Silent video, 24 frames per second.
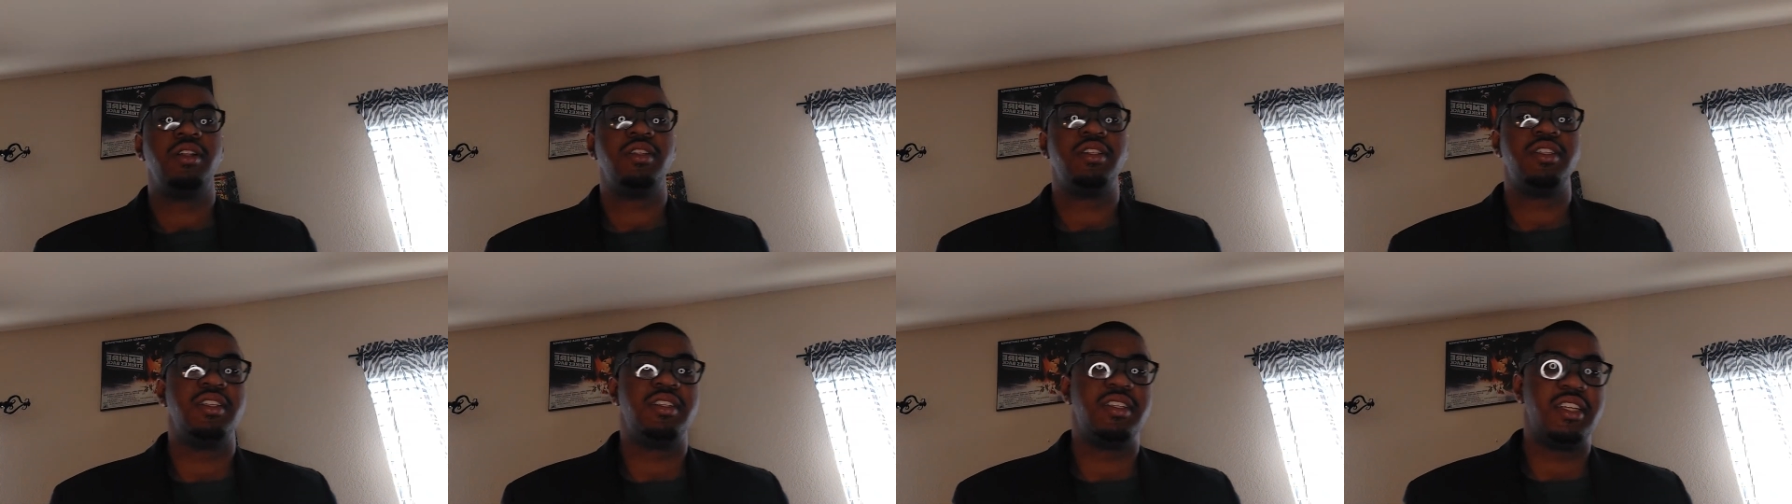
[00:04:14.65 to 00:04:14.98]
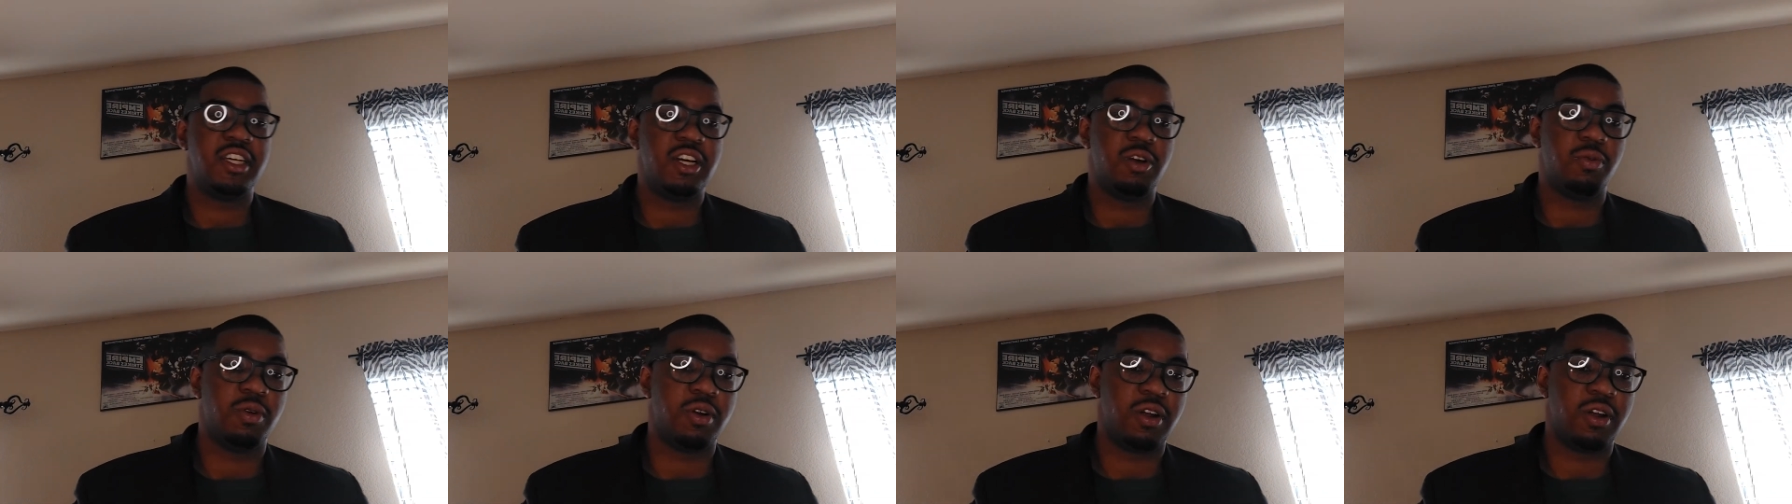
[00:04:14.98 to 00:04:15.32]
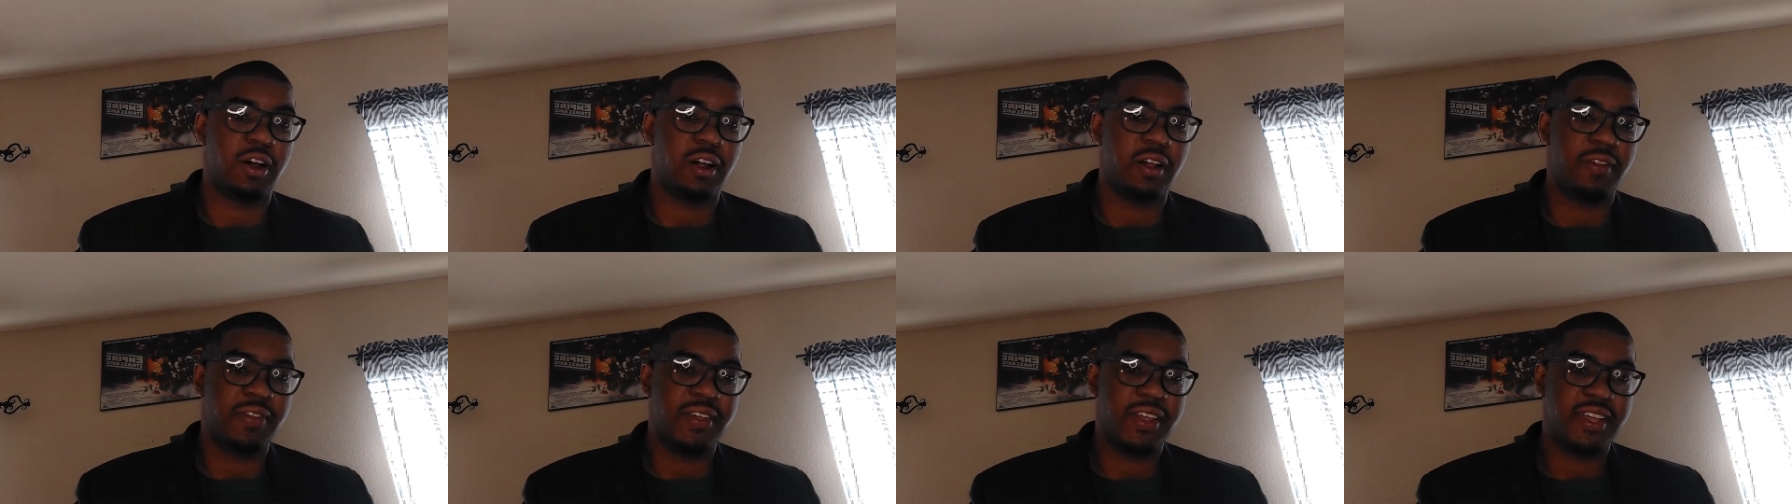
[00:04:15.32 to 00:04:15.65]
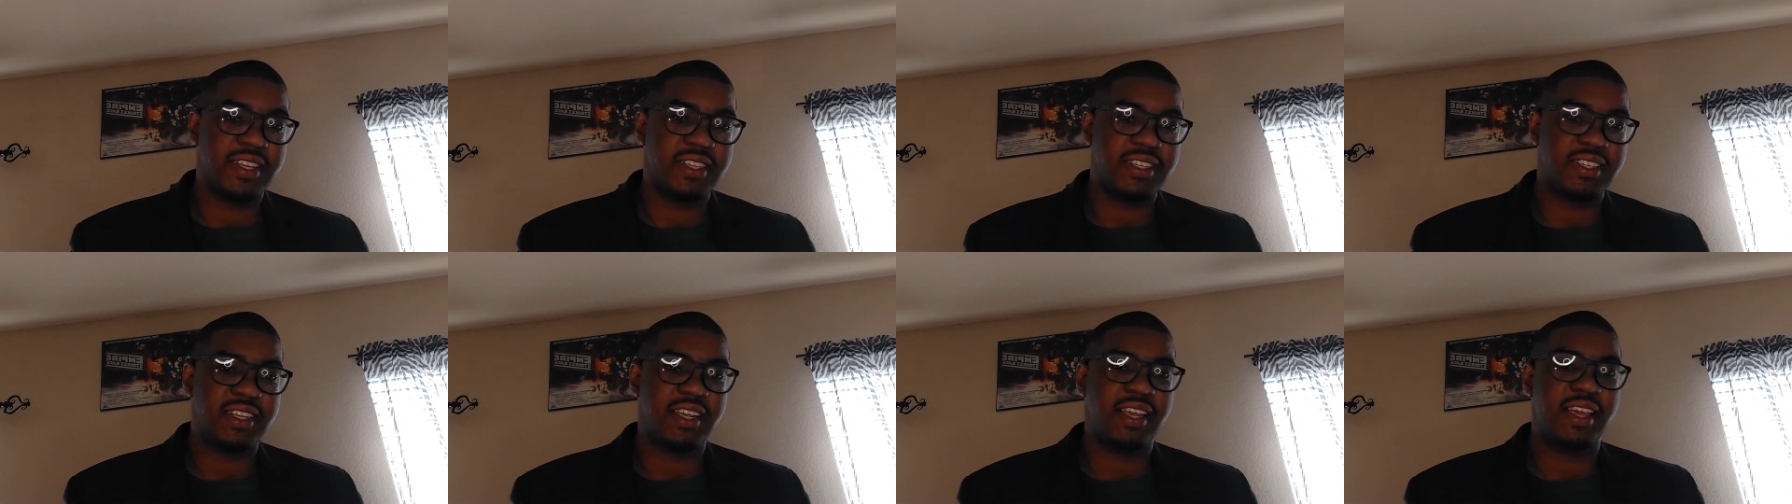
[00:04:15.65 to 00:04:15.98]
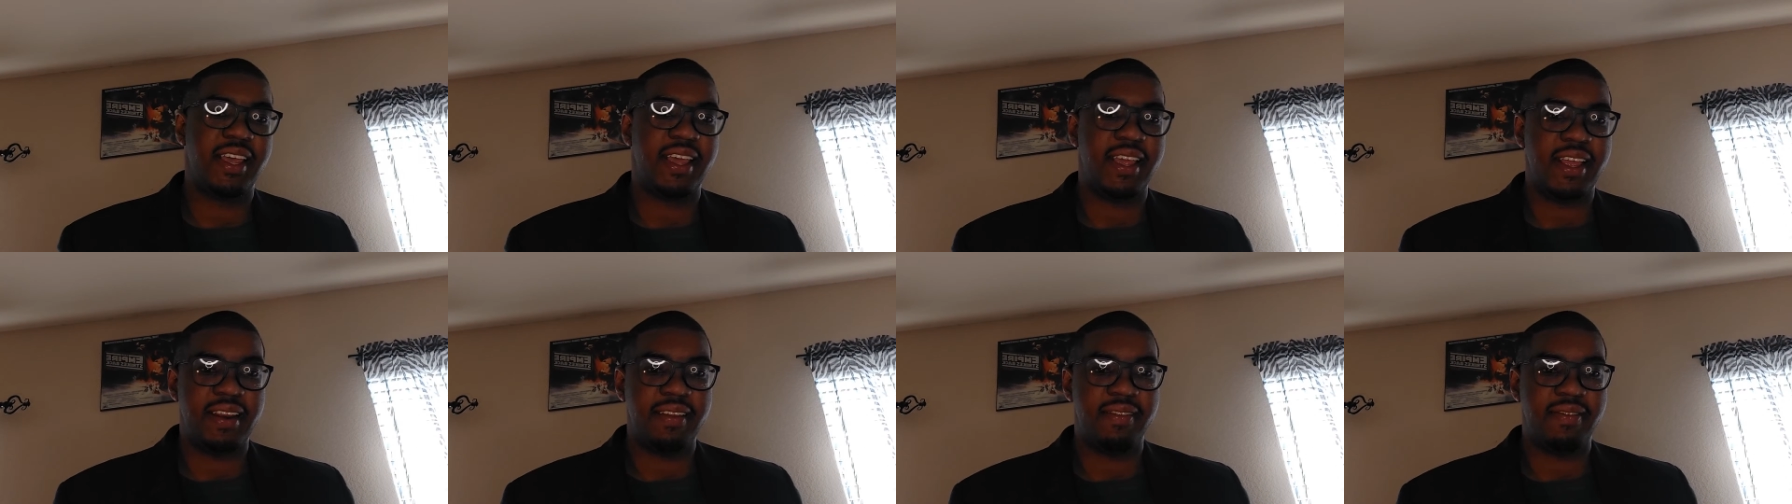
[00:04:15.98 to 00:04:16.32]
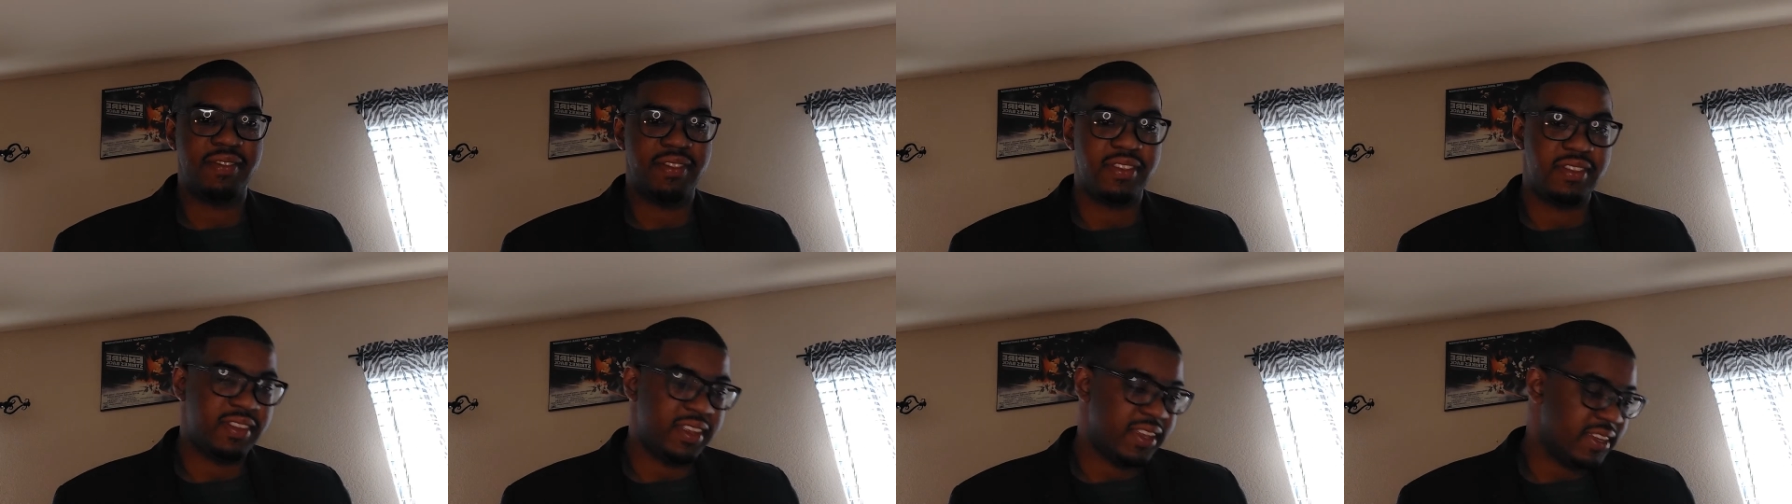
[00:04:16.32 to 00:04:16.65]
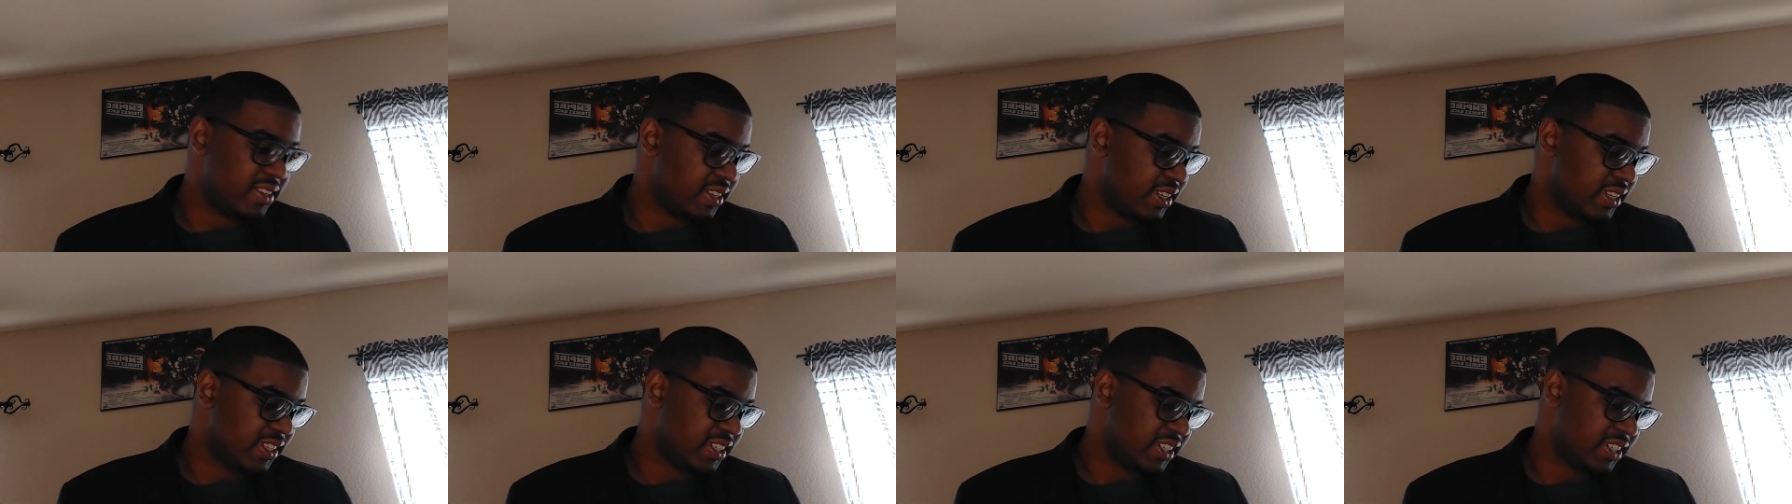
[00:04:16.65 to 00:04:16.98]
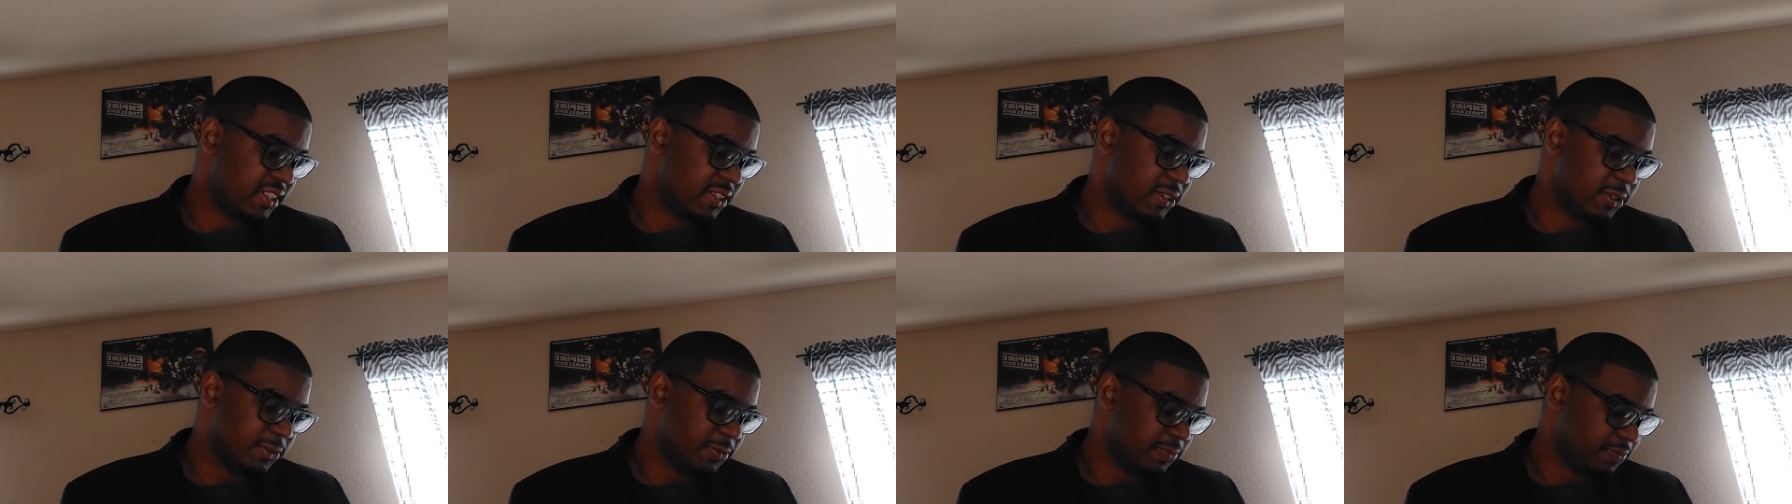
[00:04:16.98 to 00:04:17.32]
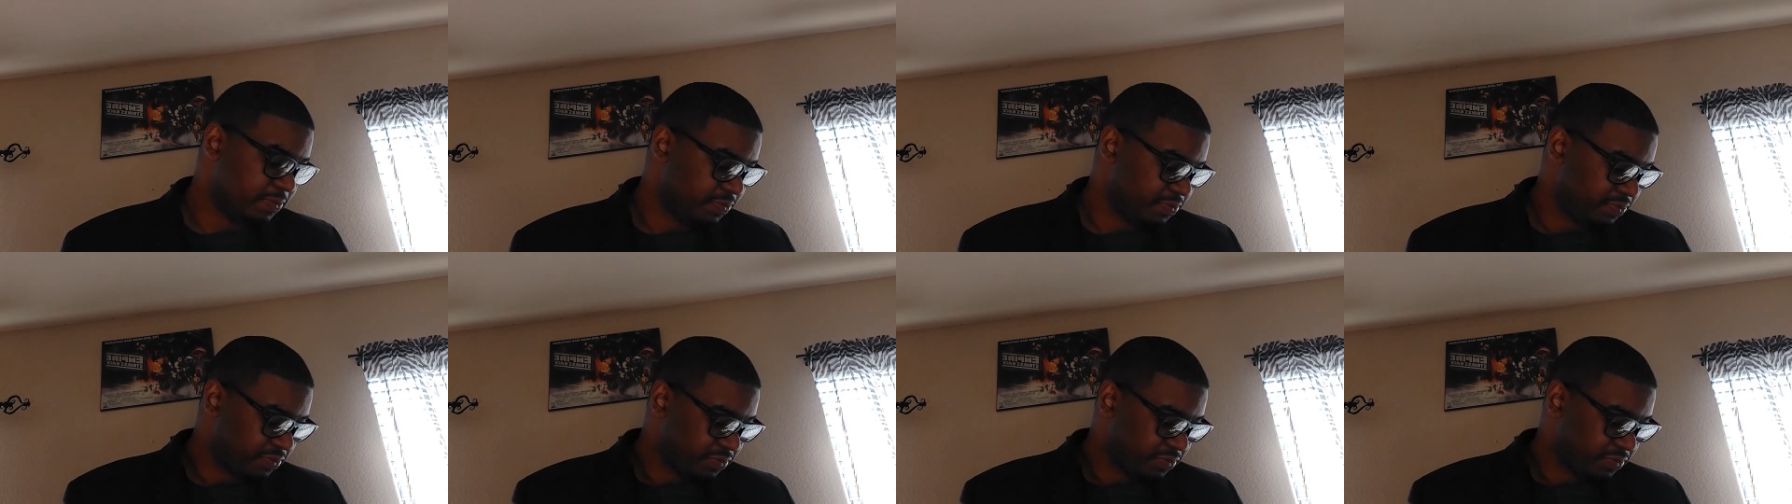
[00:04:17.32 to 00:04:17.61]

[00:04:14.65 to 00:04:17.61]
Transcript: to deal with all this in this issue.